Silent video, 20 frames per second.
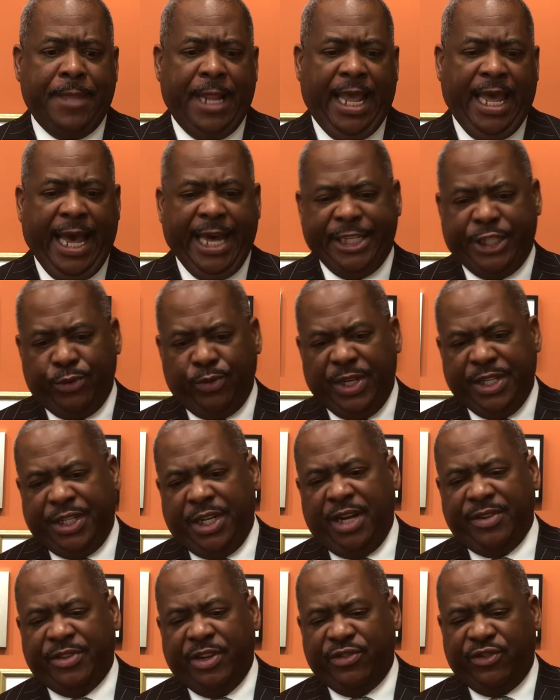As a
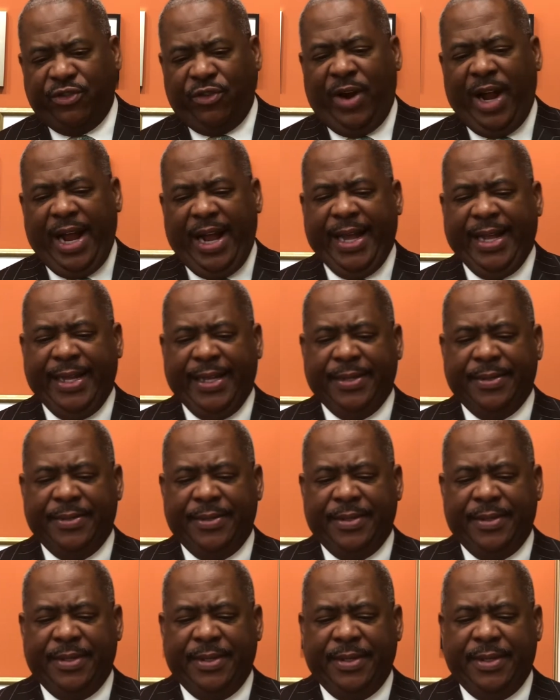result of trying
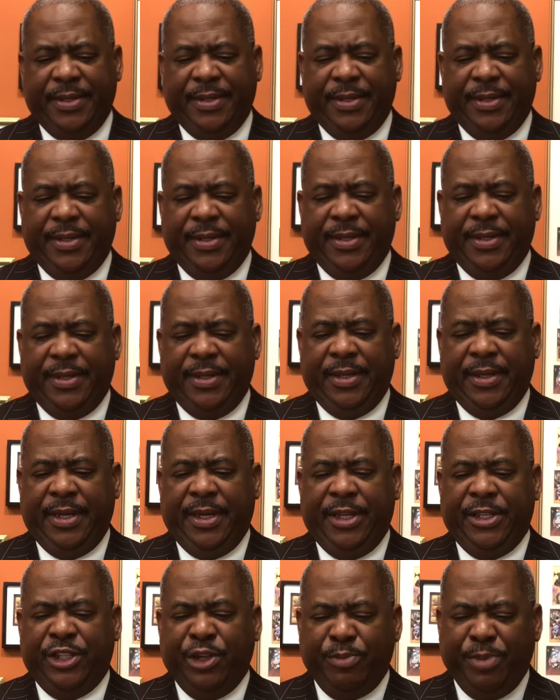
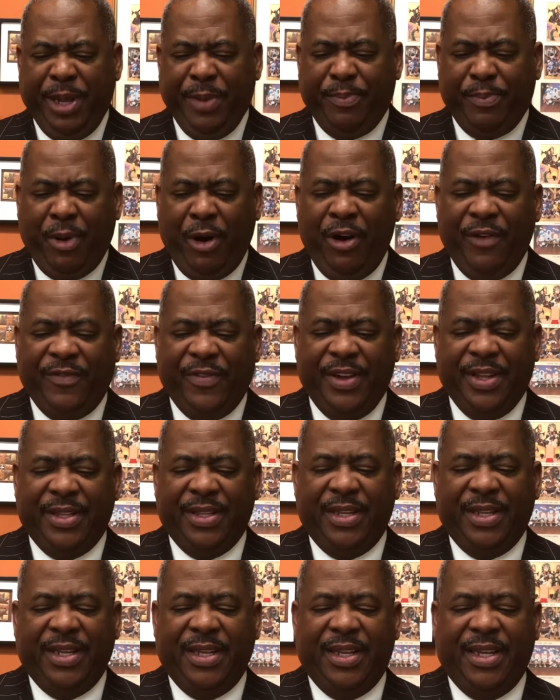to be
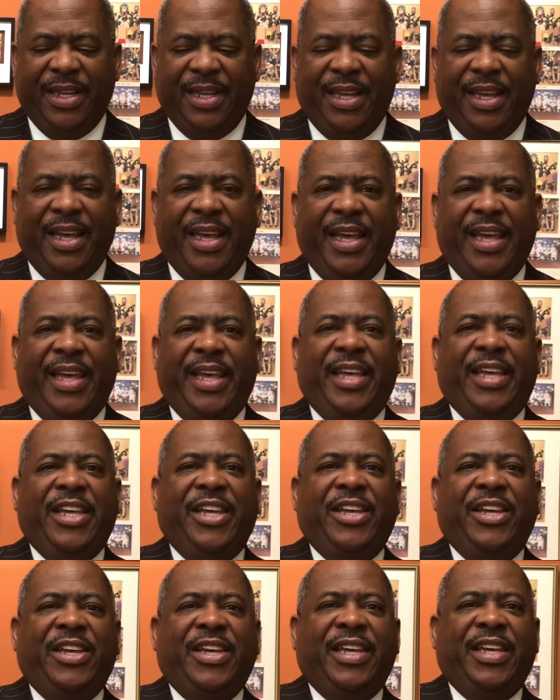perfect,
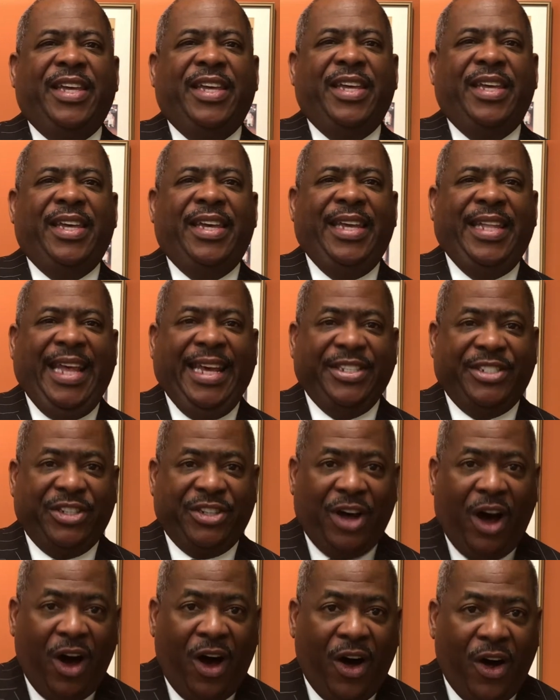it has
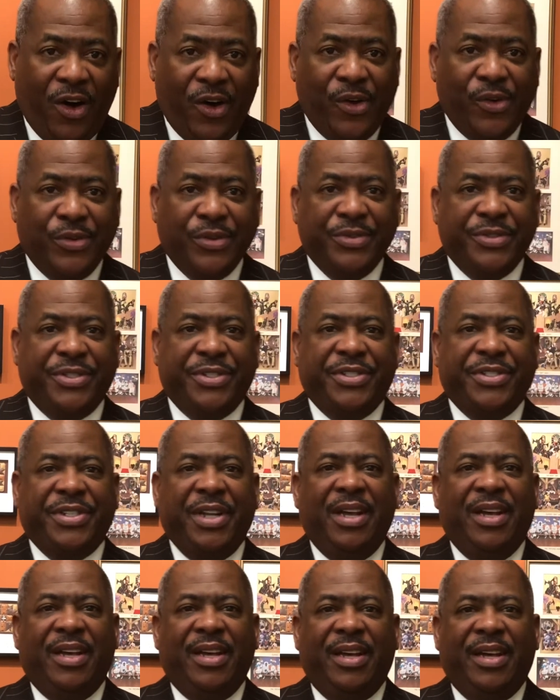caused
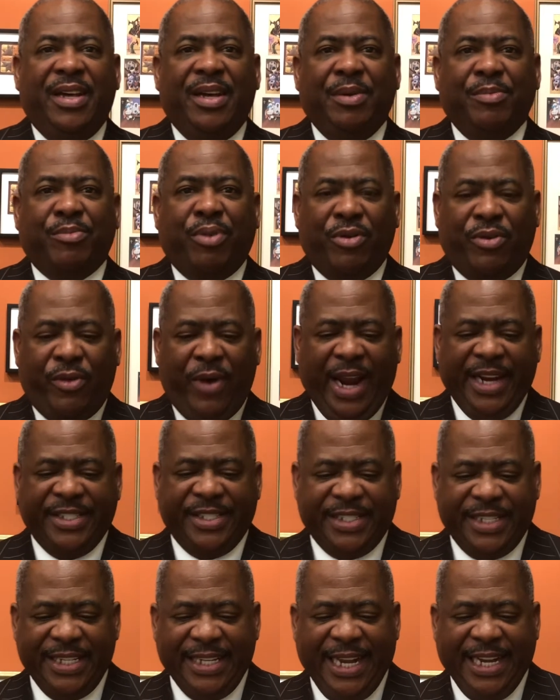
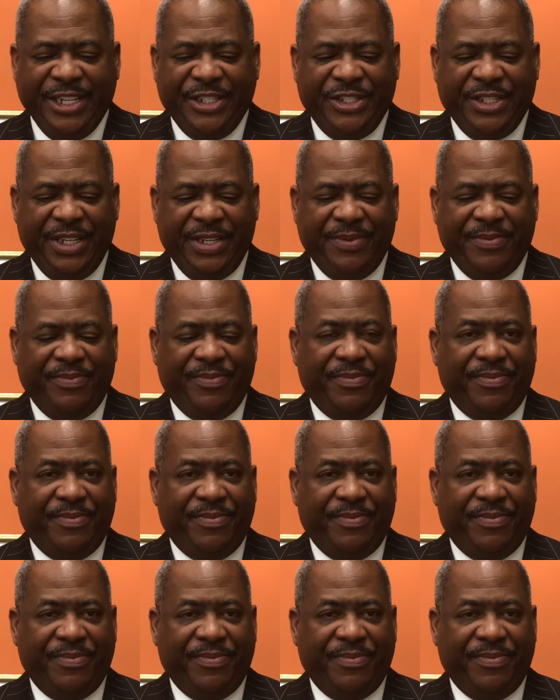procrastination.